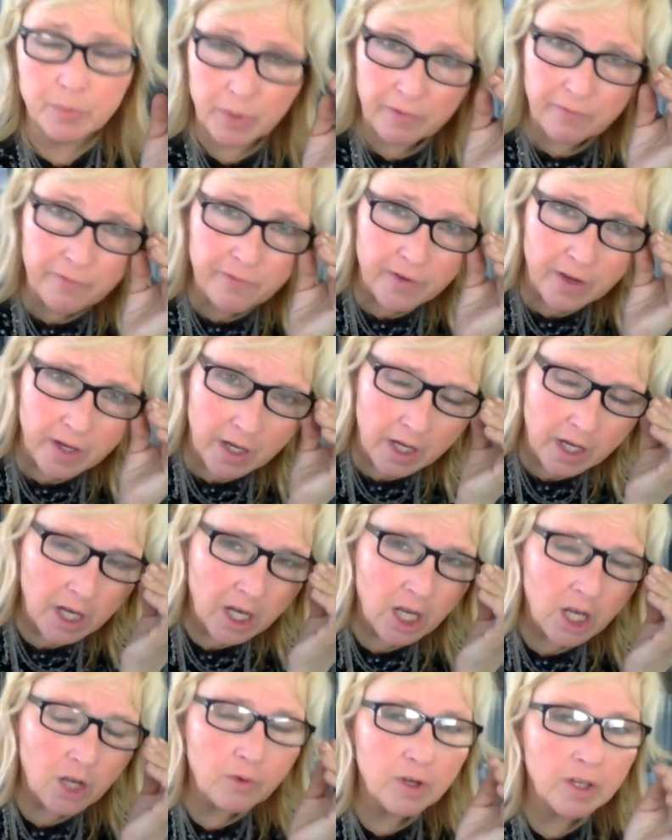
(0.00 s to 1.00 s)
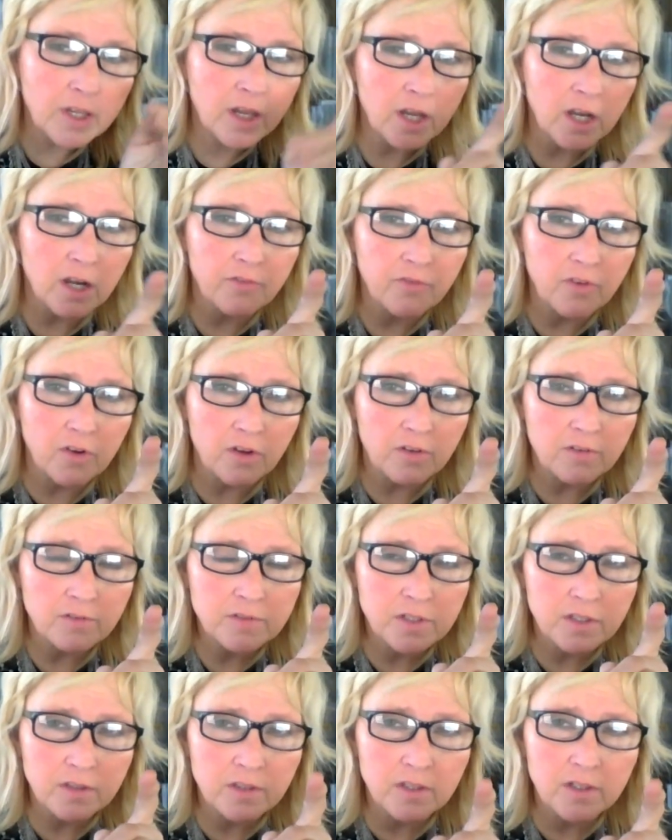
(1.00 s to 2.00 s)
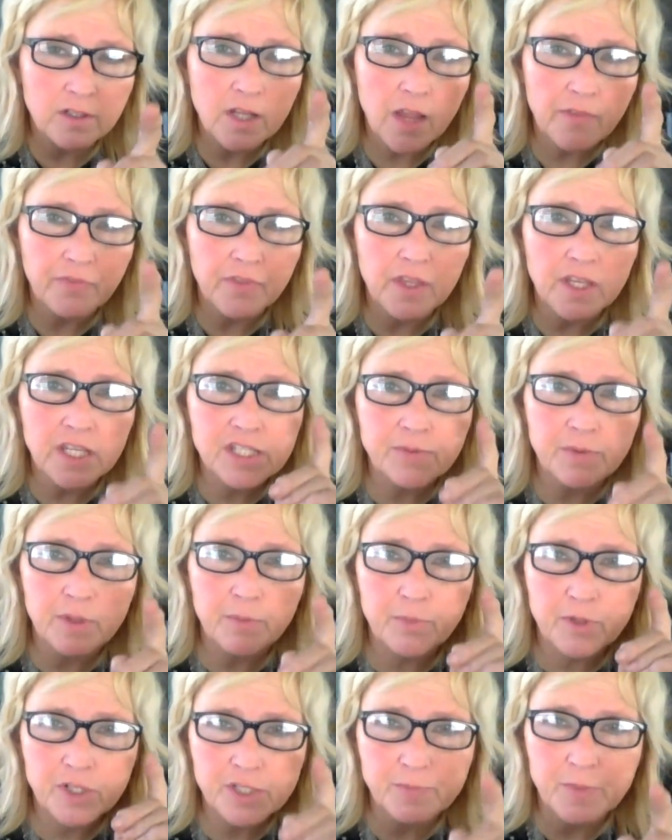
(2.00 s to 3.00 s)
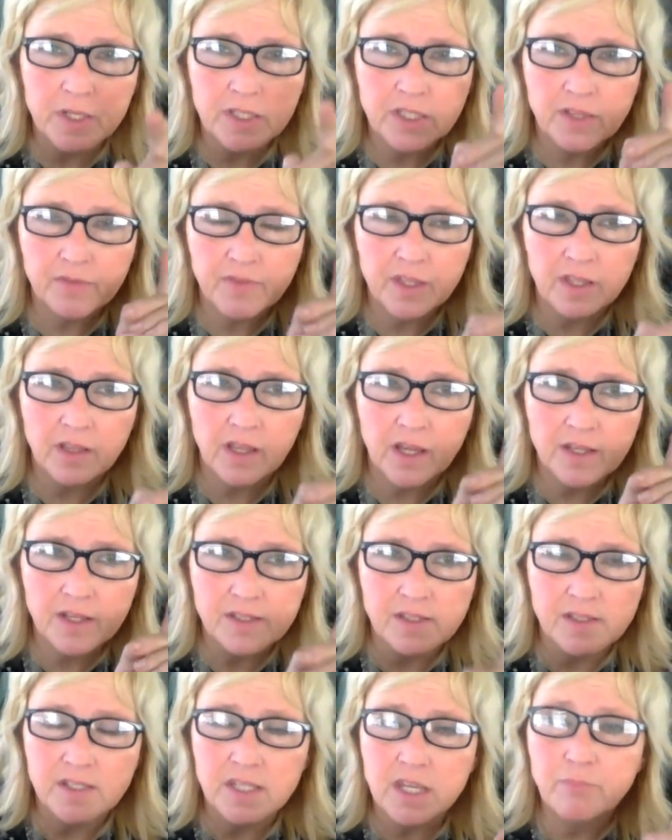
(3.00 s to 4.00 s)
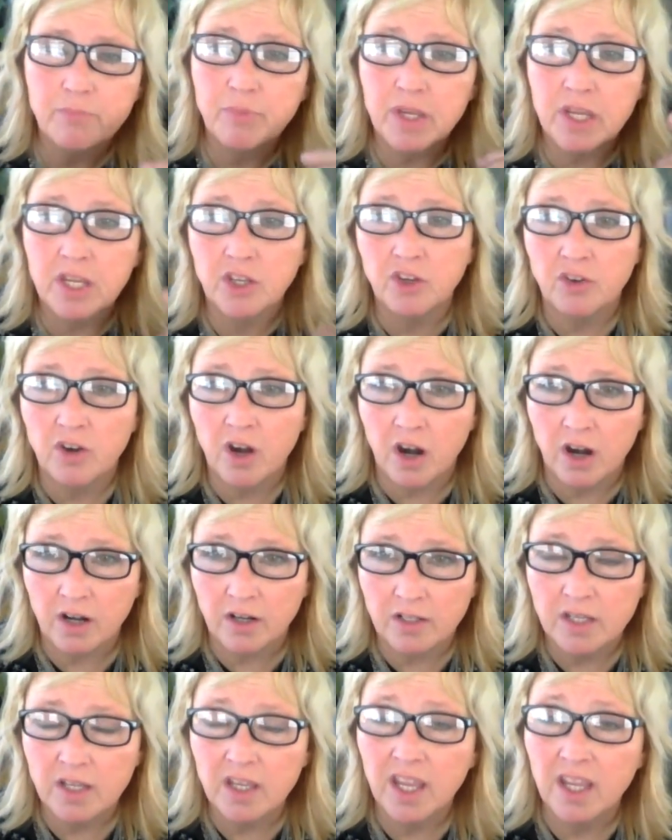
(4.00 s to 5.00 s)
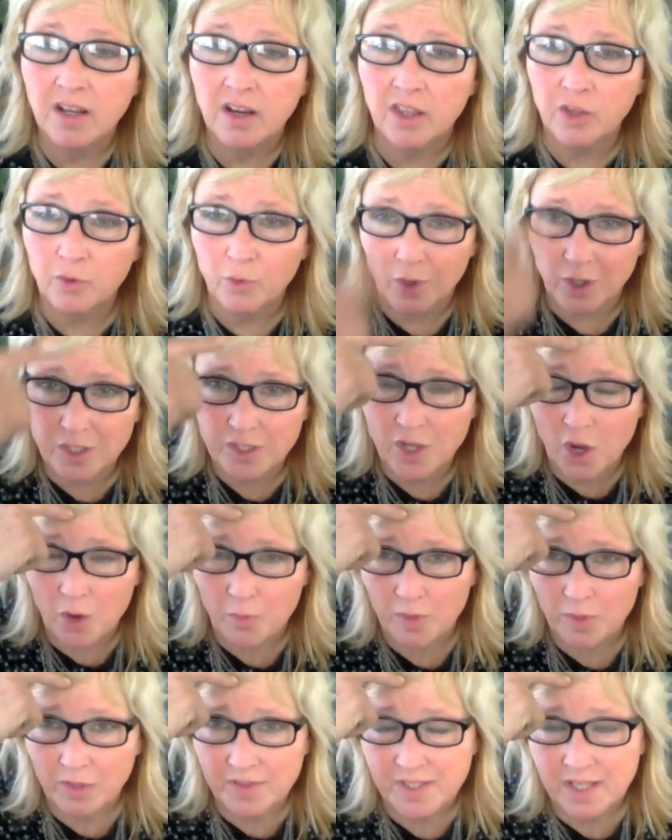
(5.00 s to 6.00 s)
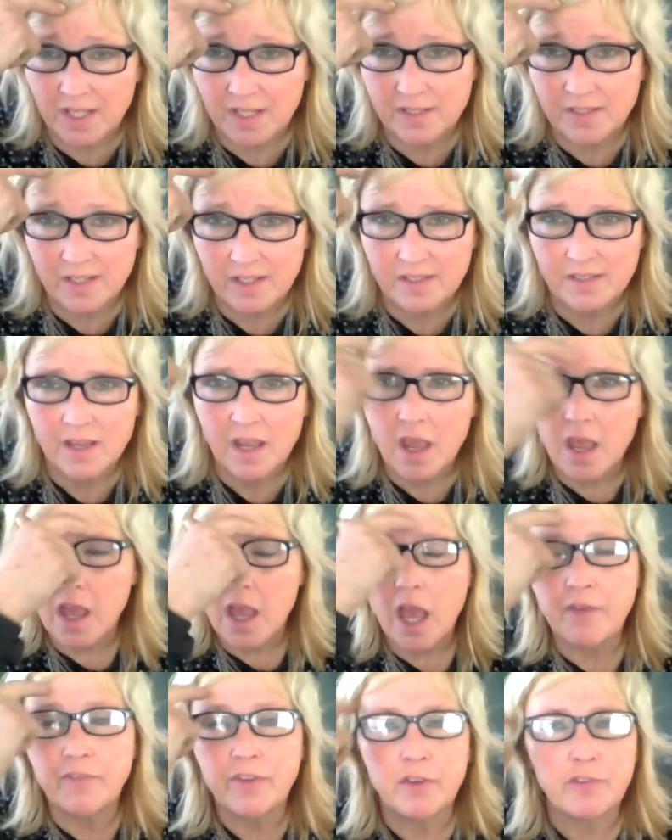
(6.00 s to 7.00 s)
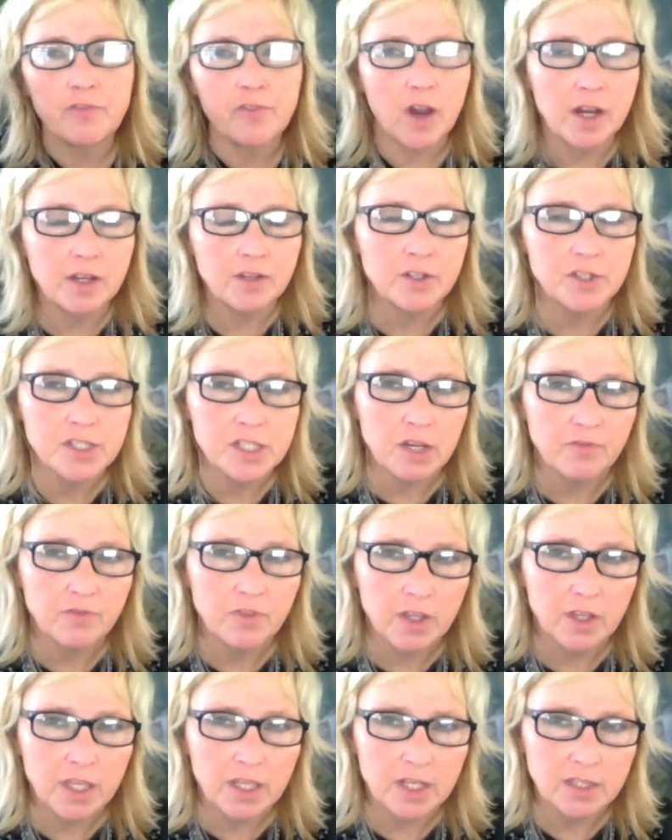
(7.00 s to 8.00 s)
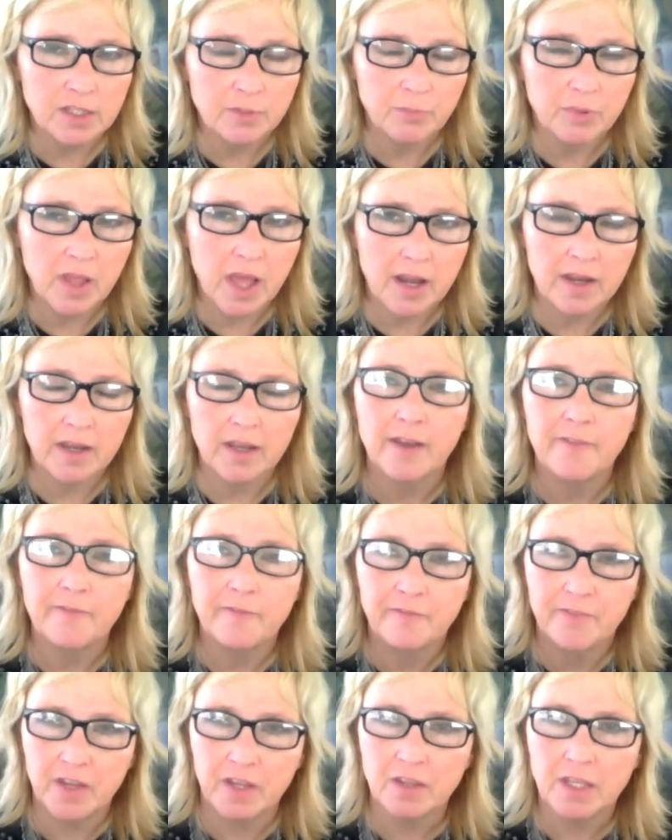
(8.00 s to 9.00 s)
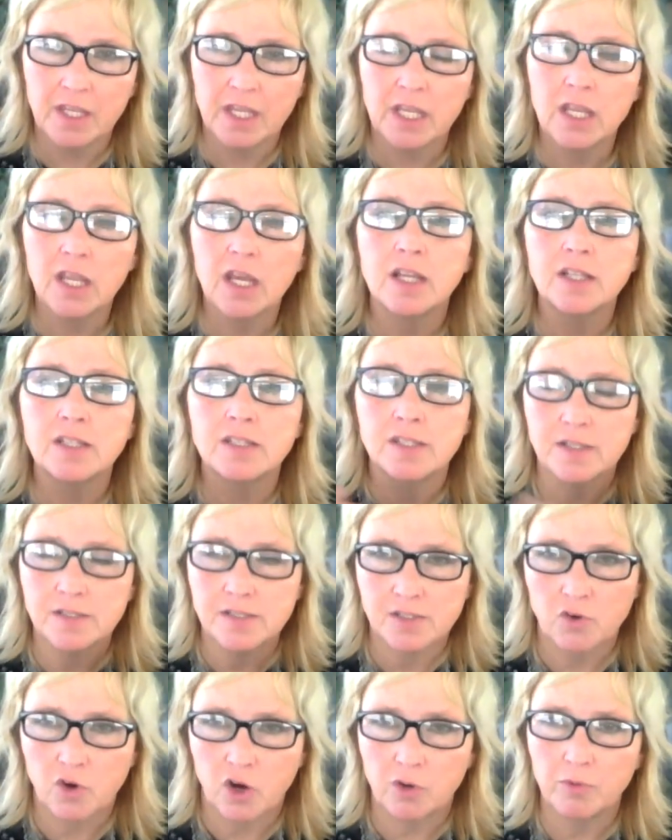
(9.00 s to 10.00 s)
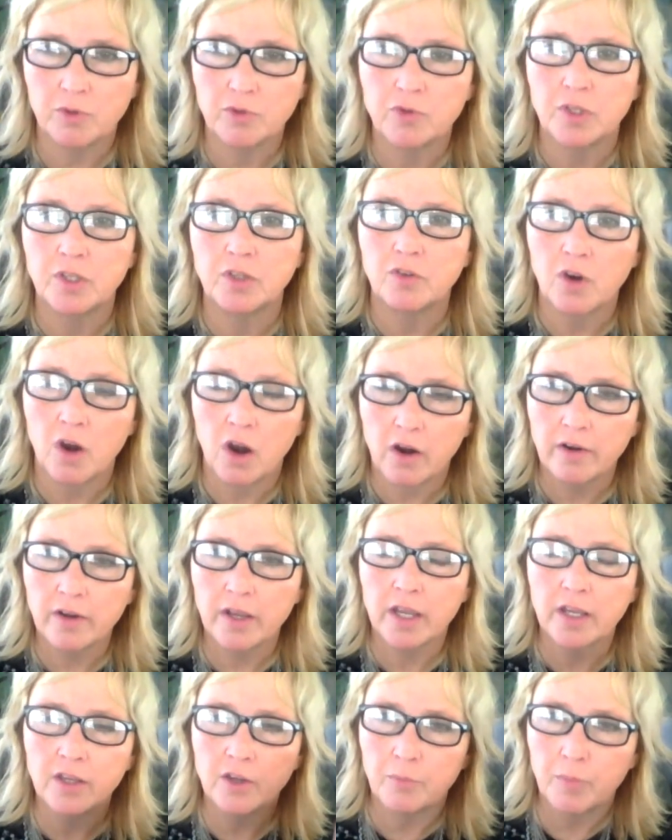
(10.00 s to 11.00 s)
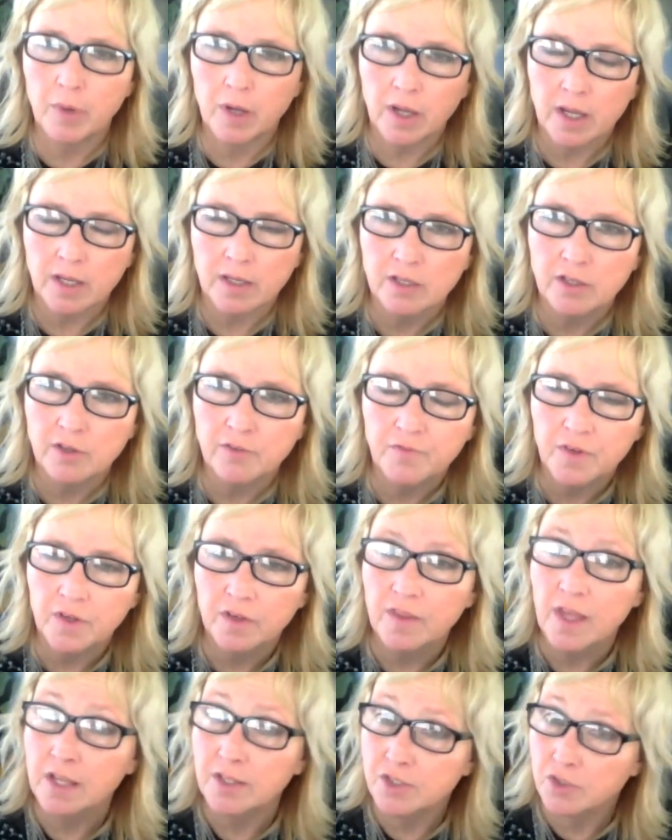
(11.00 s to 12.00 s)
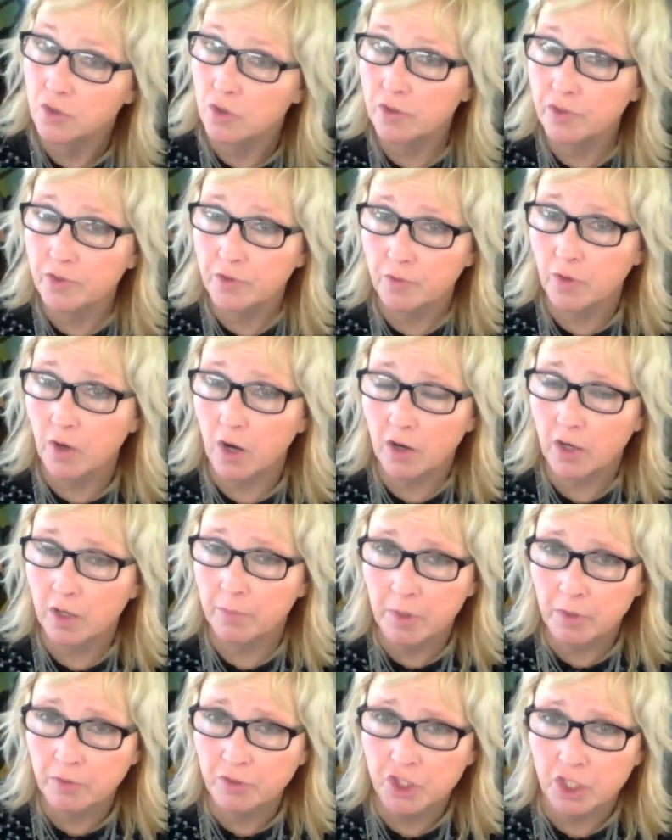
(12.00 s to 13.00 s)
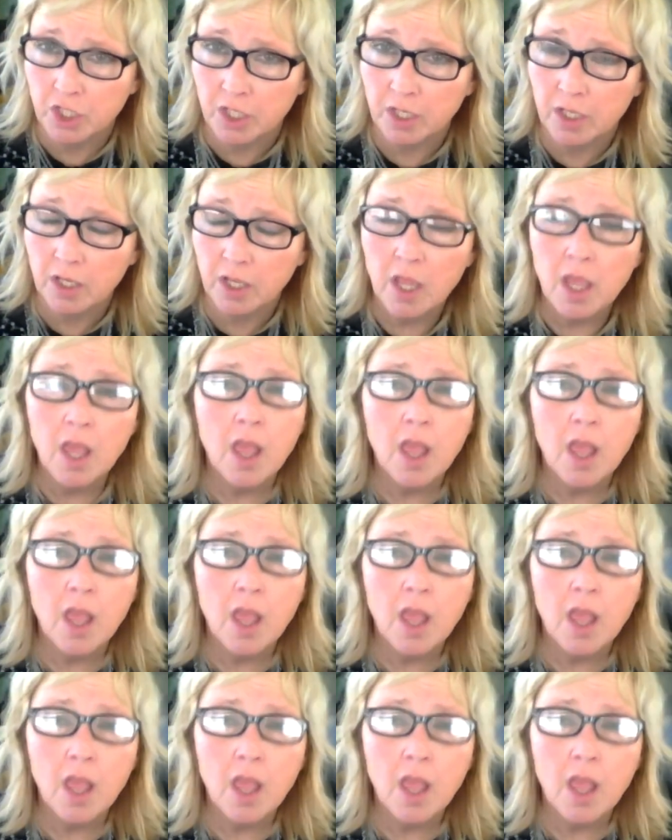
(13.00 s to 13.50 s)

be very careful to look at things from the perspective that lies deep in your heart. In other words, homeostasis. If you find yourself looking at the planet and feeling a discord between your heart and your mind, and you feel that sword through your heart emotion,